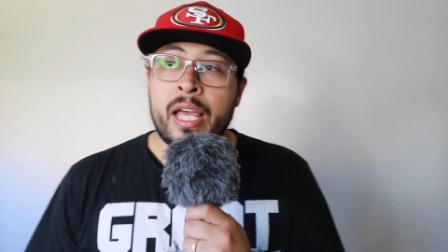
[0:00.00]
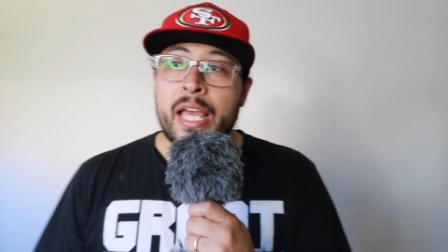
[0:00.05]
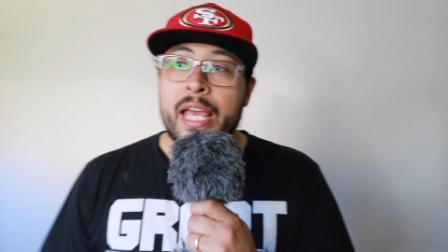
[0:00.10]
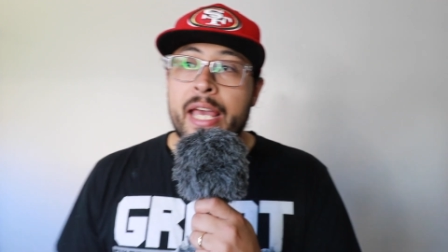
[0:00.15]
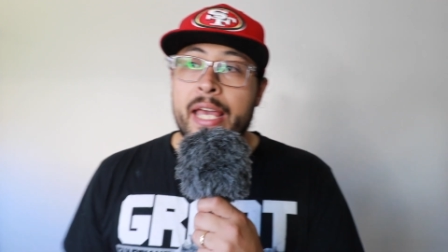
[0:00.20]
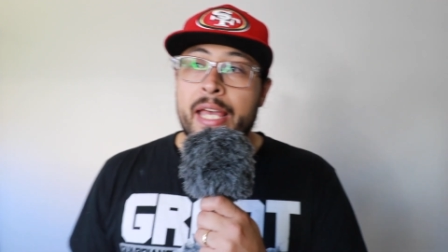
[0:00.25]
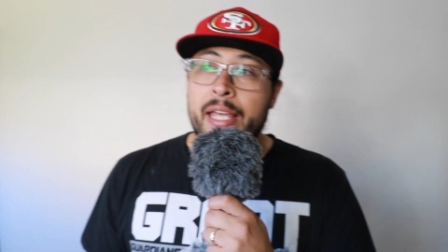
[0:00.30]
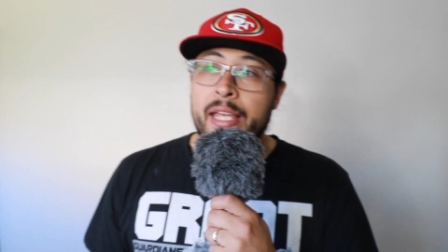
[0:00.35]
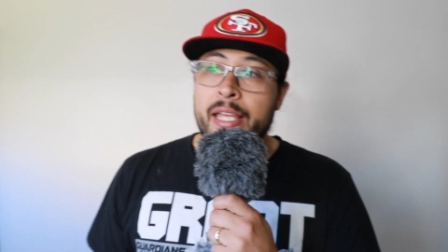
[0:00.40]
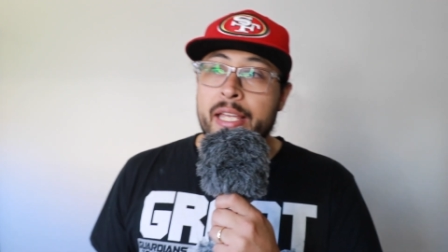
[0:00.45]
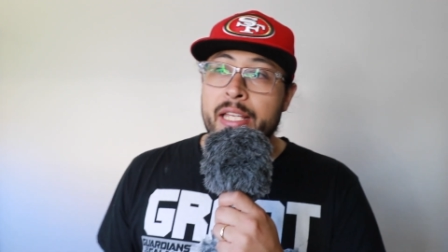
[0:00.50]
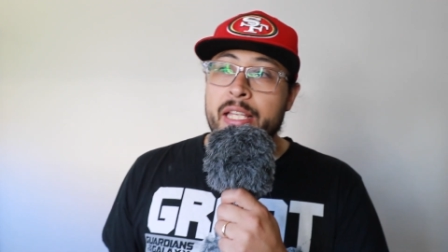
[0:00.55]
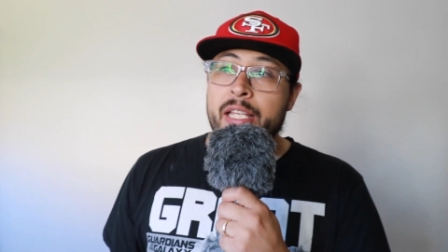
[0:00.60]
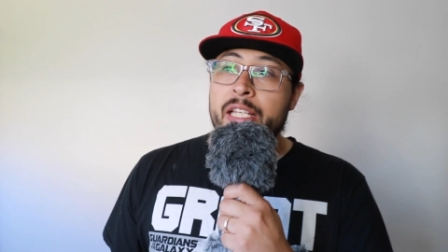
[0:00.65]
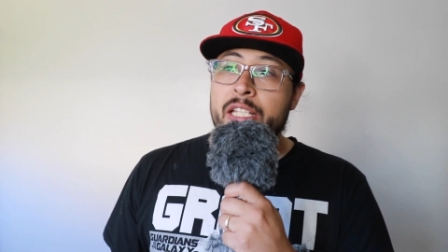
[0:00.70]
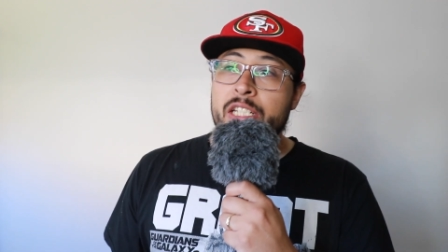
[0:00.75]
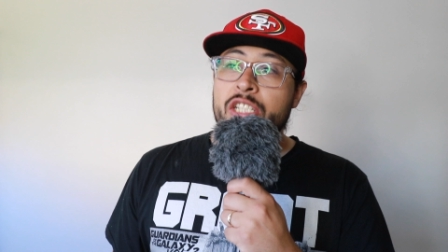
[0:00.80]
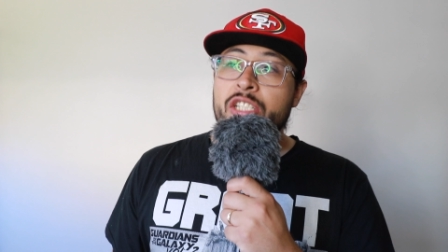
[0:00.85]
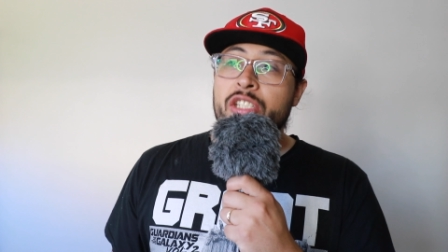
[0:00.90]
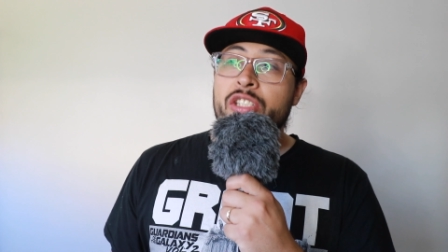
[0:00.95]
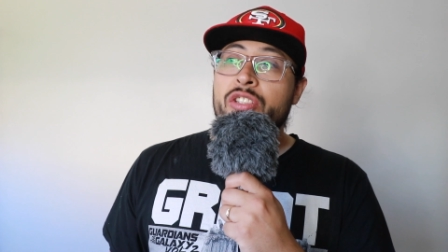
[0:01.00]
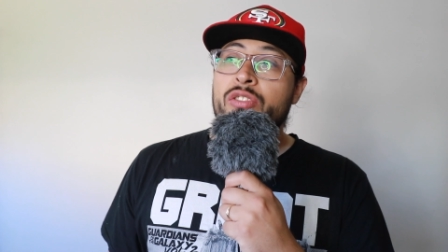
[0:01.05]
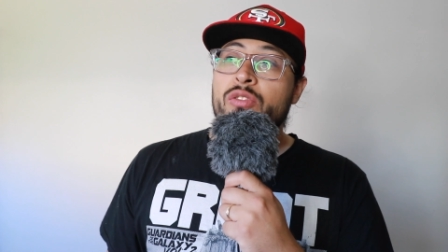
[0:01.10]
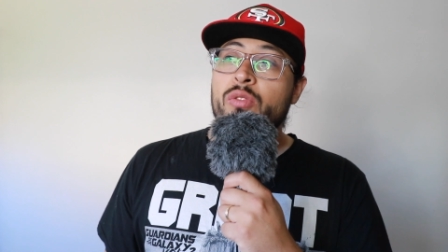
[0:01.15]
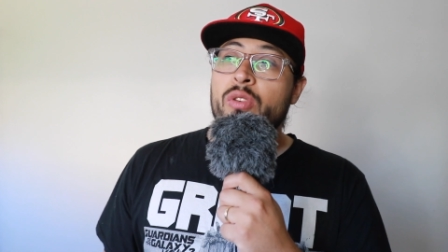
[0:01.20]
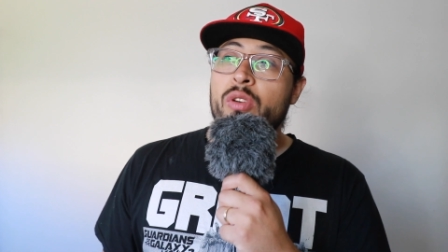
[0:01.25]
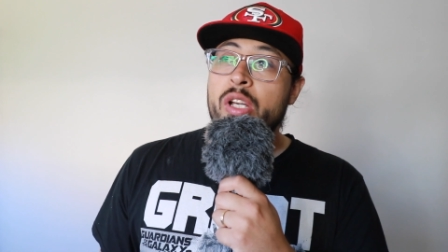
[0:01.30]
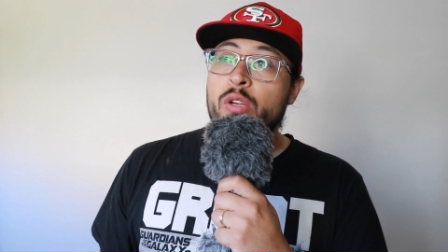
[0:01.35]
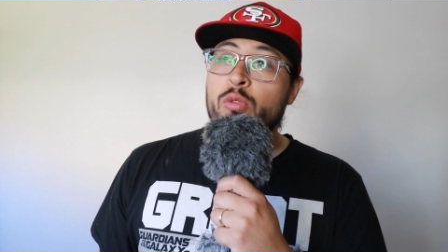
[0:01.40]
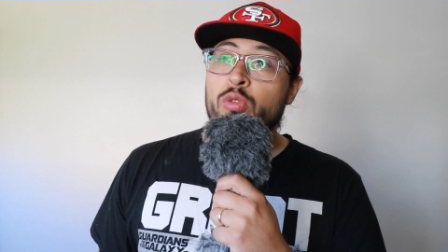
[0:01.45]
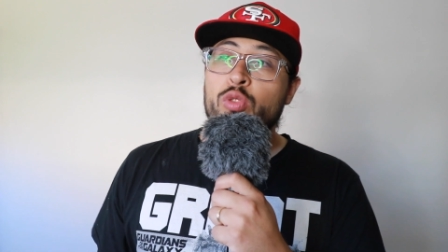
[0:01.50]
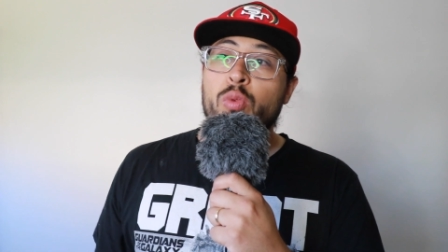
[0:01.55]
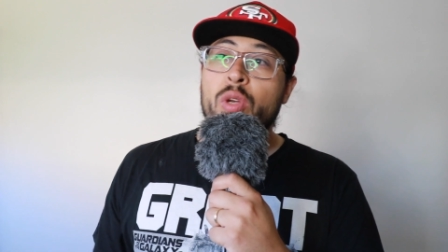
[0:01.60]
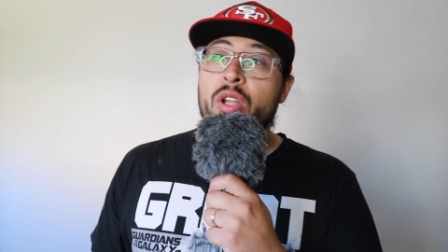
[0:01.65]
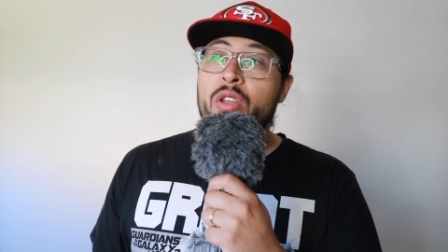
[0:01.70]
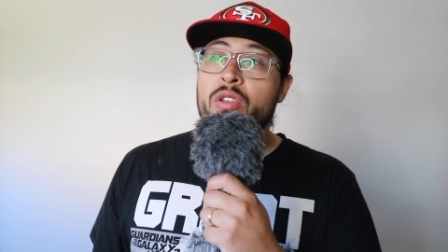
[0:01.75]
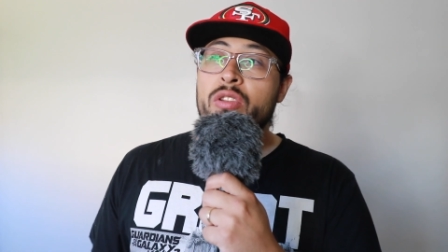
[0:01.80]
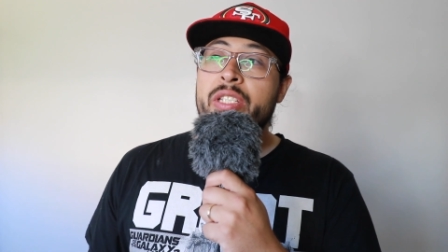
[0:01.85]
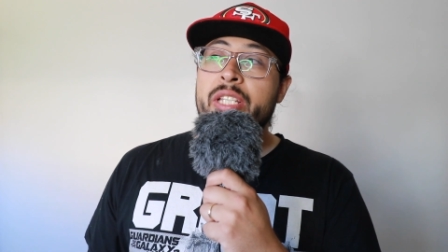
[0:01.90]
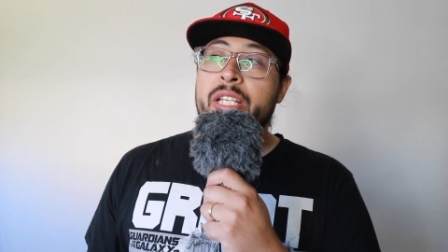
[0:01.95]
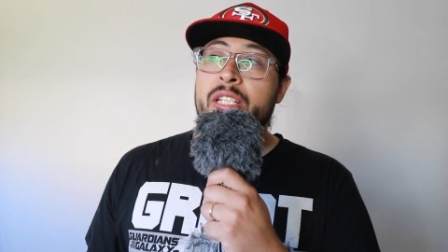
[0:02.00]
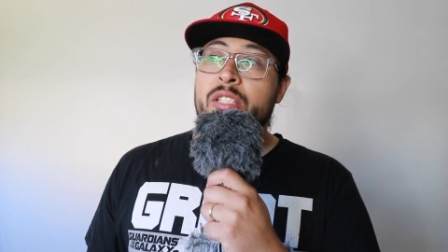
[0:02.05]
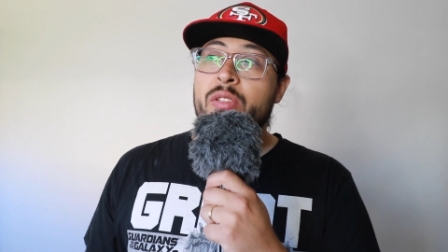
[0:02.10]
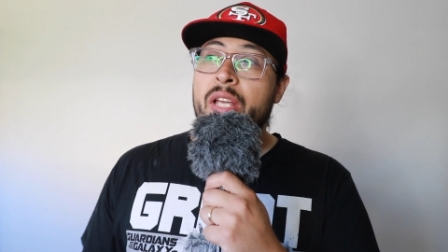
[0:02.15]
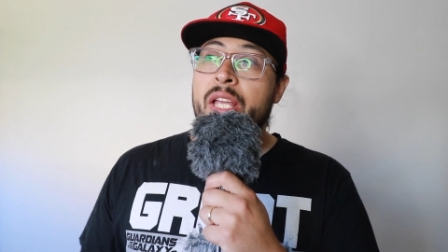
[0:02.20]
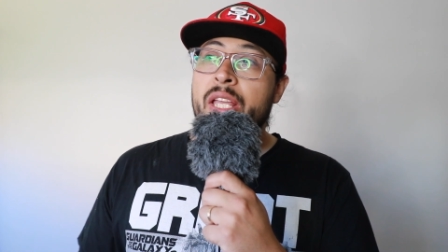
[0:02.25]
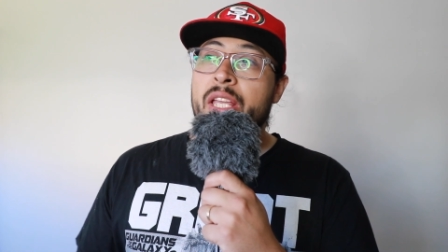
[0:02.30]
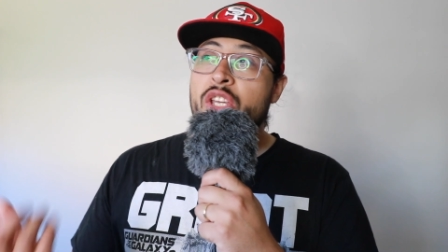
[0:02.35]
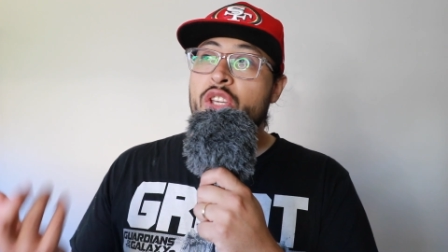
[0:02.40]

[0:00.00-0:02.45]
It was one of those things, like,